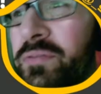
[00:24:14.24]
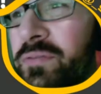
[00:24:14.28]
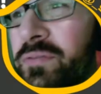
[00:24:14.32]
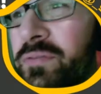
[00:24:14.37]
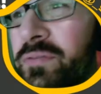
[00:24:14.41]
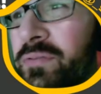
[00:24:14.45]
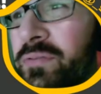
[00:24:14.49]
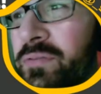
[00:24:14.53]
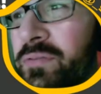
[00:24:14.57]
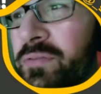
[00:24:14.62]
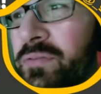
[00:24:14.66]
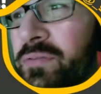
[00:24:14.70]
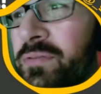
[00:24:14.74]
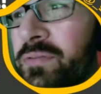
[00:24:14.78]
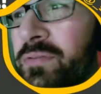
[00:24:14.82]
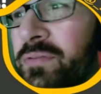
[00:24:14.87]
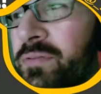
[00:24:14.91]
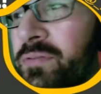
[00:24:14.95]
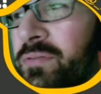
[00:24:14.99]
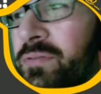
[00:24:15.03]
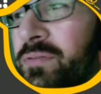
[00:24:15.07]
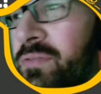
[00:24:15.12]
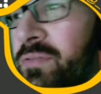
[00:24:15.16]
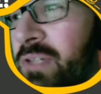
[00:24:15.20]
So.
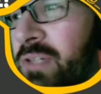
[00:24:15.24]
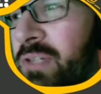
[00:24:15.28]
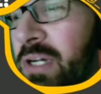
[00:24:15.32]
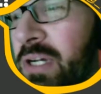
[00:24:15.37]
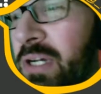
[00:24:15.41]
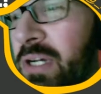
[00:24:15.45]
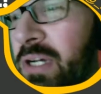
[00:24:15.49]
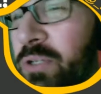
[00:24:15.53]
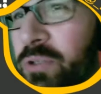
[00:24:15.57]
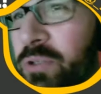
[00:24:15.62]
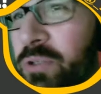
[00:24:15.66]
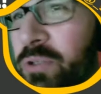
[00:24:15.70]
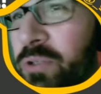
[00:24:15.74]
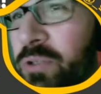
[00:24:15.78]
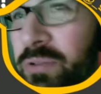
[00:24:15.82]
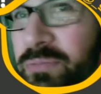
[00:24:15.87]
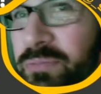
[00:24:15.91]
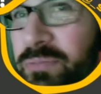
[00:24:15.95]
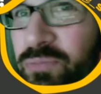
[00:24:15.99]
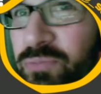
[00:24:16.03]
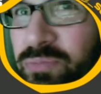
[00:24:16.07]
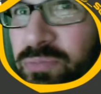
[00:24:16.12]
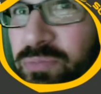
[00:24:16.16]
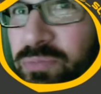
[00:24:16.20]
Yeah, I'm still
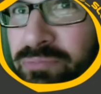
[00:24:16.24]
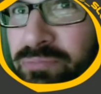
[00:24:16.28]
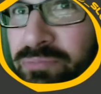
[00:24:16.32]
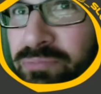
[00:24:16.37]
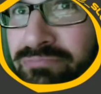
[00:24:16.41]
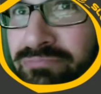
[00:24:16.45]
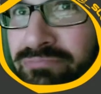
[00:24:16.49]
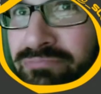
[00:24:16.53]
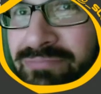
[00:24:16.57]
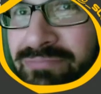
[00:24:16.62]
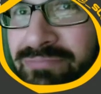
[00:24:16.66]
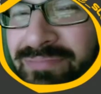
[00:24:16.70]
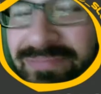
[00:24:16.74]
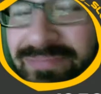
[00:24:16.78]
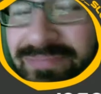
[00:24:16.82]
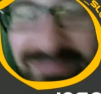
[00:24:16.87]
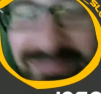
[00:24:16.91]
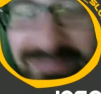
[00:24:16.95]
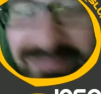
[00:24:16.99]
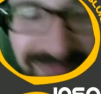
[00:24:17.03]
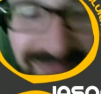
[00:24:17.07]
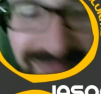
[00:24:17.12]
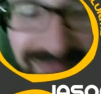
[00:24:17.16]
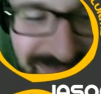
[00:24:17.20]
playing. I have
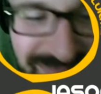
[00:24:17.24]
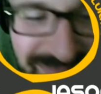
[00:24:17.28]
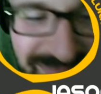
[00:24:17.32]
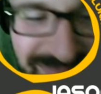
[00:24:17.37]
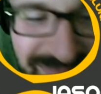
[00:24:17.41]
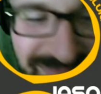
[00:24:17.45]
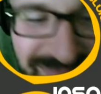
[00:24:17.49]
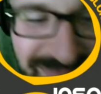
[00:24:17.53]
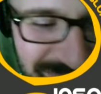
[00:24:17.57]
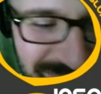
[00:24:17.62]
actually kind